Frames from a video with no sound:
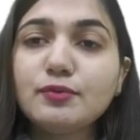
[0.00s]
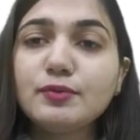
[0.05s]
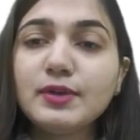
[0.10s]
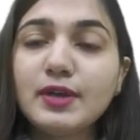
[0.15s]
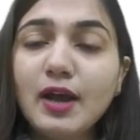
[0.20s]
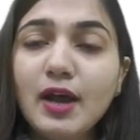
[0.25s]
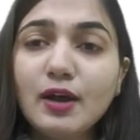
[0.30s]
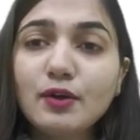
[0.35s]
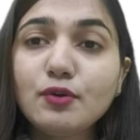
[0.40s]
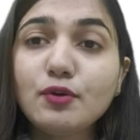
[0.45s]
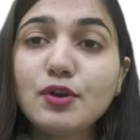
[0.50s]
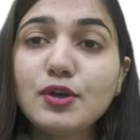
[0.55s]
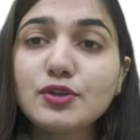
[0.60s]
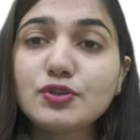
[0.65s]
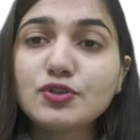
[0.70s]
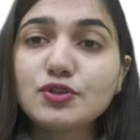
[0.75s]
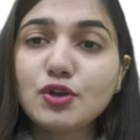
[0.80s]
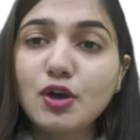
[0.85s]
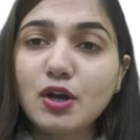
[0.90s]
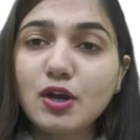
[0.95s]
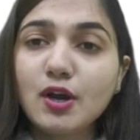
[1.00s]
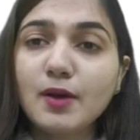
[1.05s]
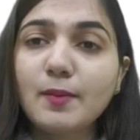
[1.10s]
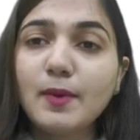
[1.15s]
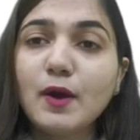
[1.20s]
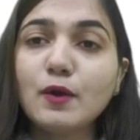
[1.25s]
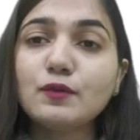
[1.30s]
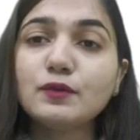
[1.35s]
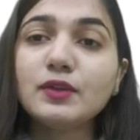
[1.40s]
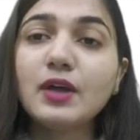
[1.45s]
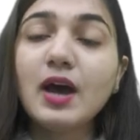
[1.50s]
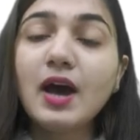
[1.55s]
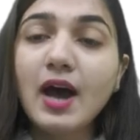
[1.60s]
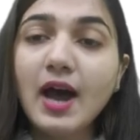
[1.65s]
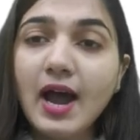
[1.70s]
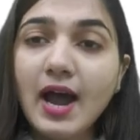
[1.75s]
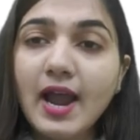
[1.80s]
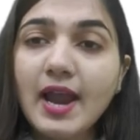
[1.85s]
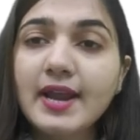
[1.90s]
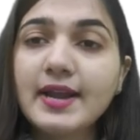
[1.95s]
we are going to talk about the
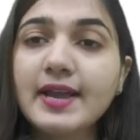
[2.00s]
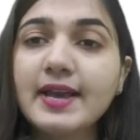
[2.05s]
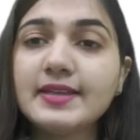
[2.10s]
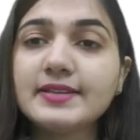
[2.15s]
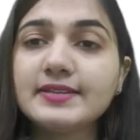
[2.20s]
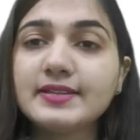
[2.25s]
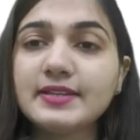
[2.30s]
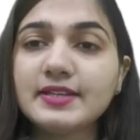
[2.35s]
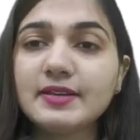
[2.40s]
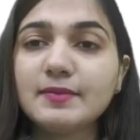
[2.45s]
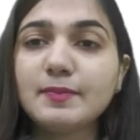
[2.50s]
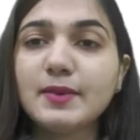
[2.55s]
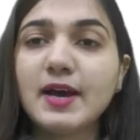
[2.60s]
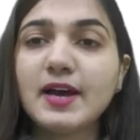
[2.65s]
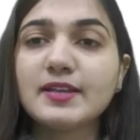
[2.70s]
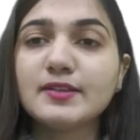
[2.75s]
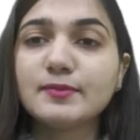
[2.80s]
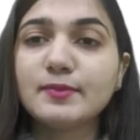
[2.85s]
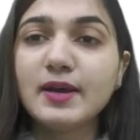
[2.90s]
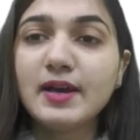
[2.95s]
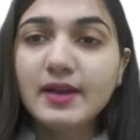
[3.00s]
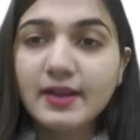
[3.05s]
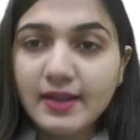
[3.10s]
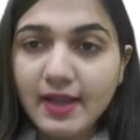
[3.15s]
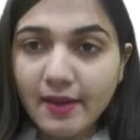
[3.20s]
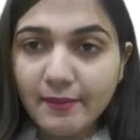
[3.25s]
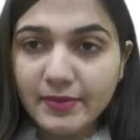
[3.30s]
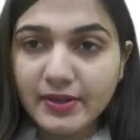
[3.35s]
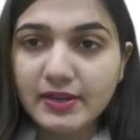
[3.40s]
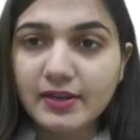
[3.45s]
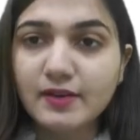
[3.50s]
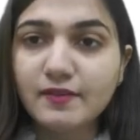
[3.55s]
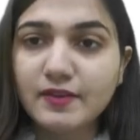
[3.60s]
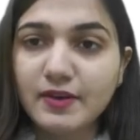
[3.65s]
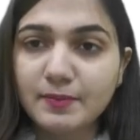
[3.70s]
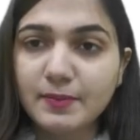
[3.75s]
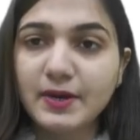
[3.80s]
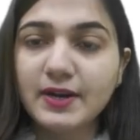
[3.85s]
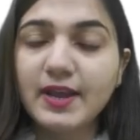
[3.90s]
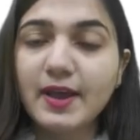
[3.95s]
high density plasma chemical
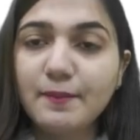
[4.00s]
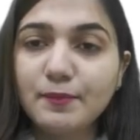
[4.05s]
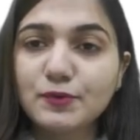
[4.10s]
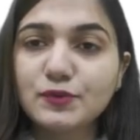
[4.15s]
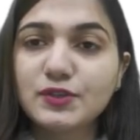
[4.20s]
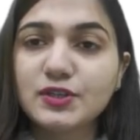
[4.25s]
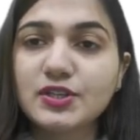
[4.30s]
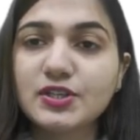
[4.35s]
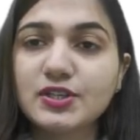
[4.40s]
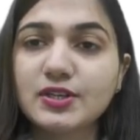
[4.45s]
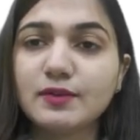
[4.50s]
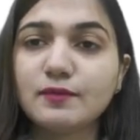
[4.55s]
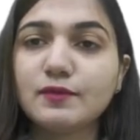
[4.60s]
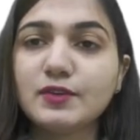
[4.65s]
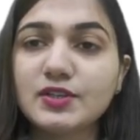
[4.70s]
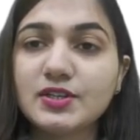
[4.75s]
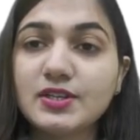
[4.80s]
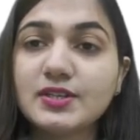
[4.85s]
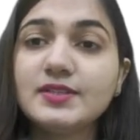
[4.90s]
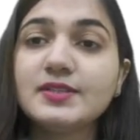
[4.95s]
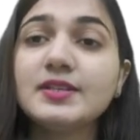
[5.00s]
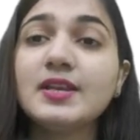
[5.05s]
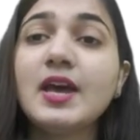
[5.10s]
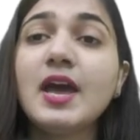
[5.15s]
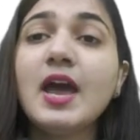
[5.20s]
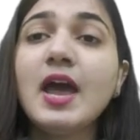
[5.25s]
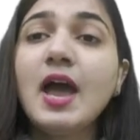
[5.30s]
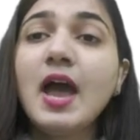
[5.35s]
vapor deposition, which is